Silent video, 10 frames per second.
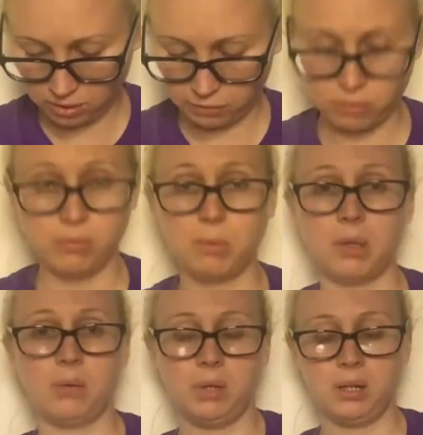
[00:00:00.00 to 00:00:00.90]
have to rub
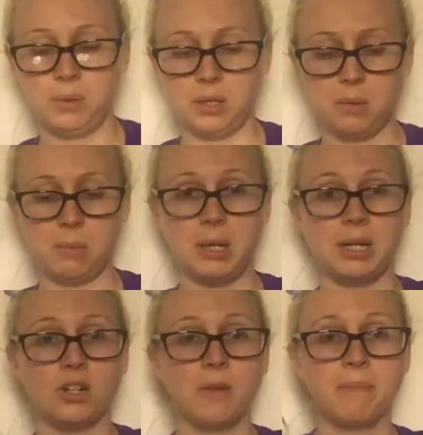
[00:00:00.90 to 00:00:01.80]
that one out. I didn't
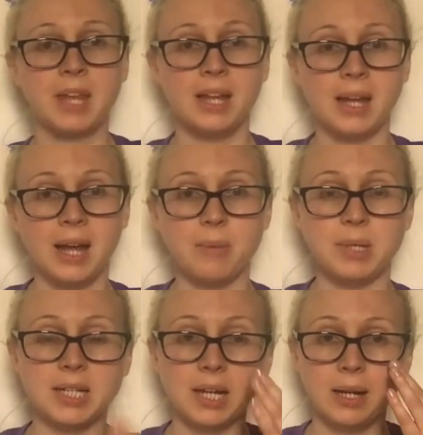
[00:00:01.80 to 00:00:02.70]
manage. How
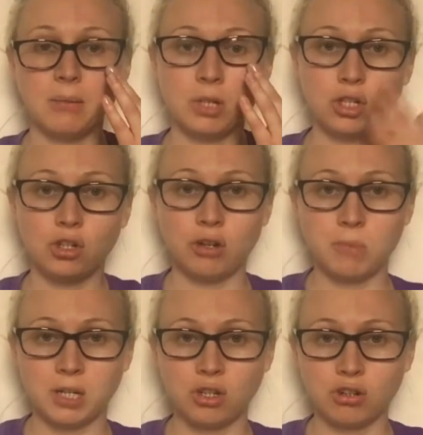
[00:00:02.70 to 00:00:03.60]
many times did you
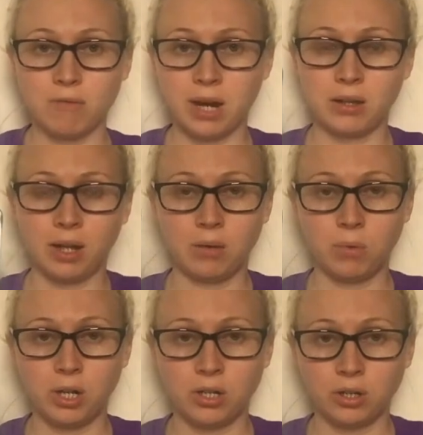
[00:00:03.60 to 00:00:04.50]
manage to write that
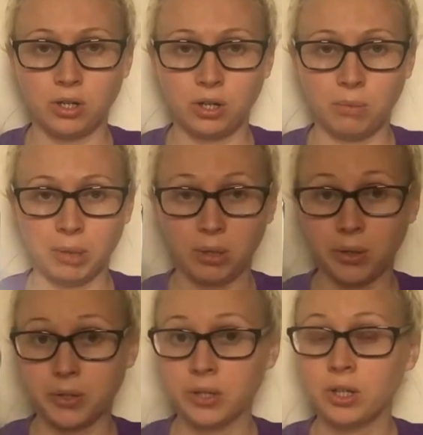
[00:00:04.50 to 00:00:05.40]
word on your
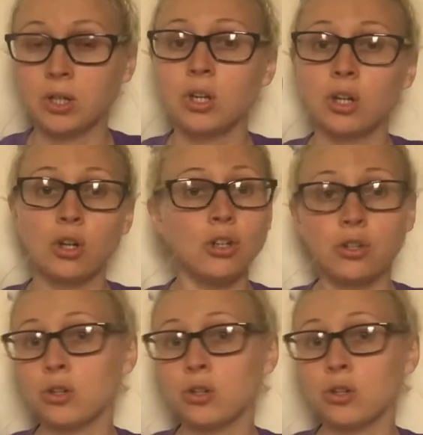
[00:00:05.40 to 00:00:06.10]
board? Could.